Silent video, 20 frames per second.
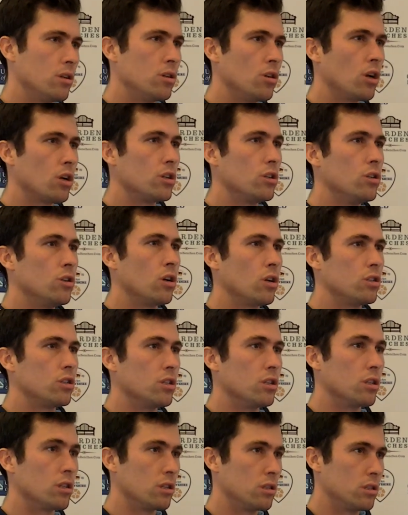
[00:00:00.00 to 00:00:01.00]
not
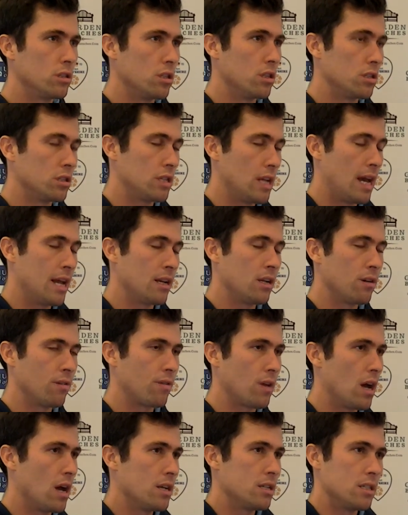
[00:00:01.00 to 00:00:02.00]
to the standard
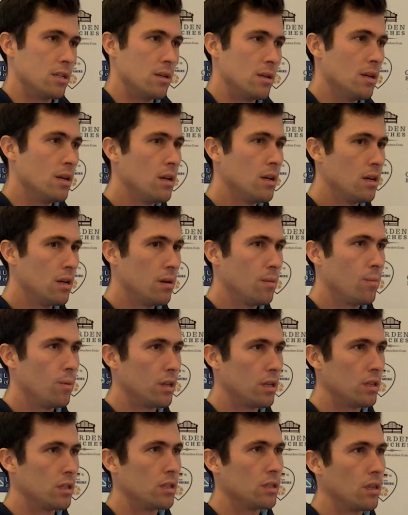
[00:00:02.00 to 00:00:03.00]
of county,
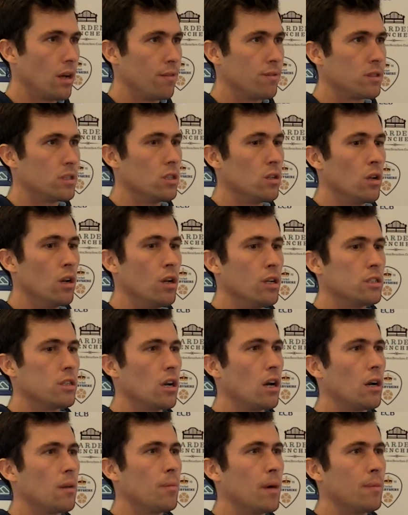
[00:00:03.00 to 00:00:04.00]
but I've still learnt
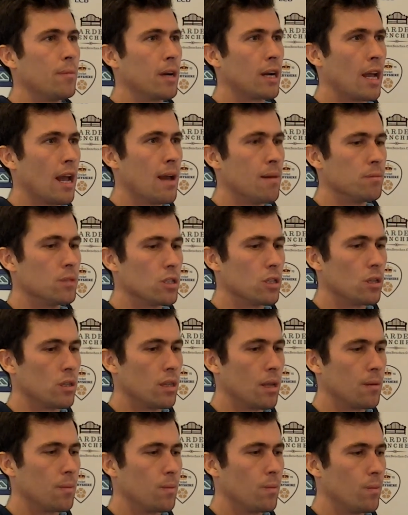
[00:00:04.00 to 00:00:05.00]
a lot about my game, so
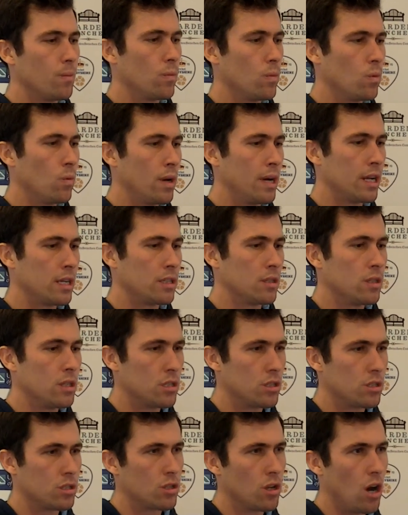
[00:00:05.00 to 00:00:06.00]
that when I
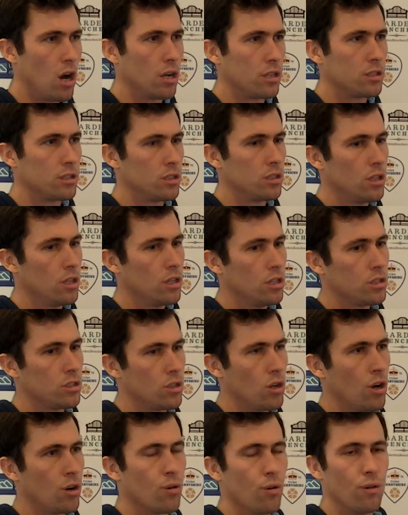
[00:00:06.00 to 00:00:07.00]
did start
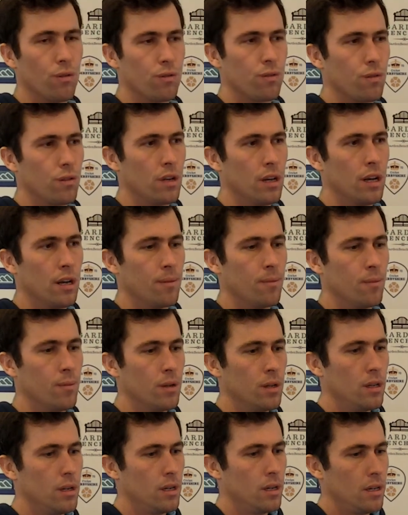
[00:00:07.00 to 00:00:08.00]
off,
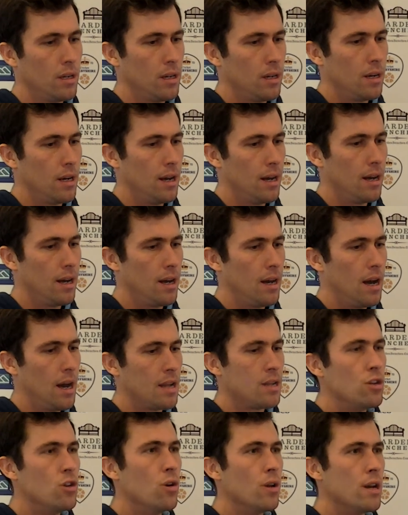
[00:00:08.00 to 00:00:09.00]

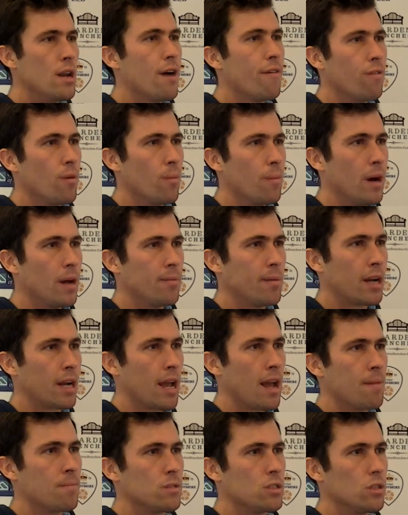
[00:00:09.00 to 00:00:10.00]
I knew enough about my
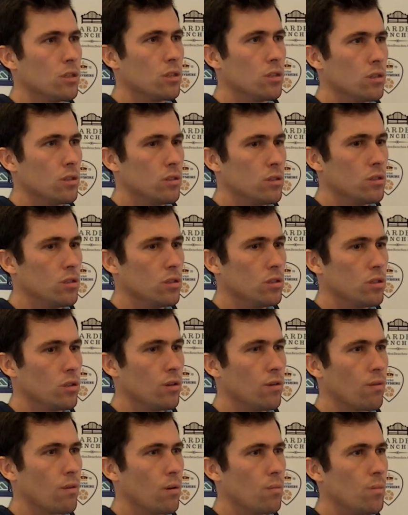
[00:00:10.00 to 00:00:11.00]
game to
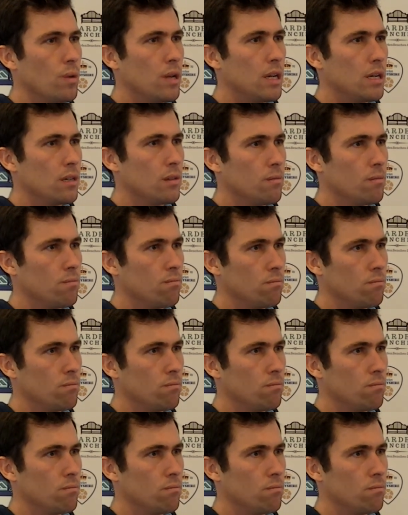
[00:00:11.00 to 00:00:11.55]
sort of compete,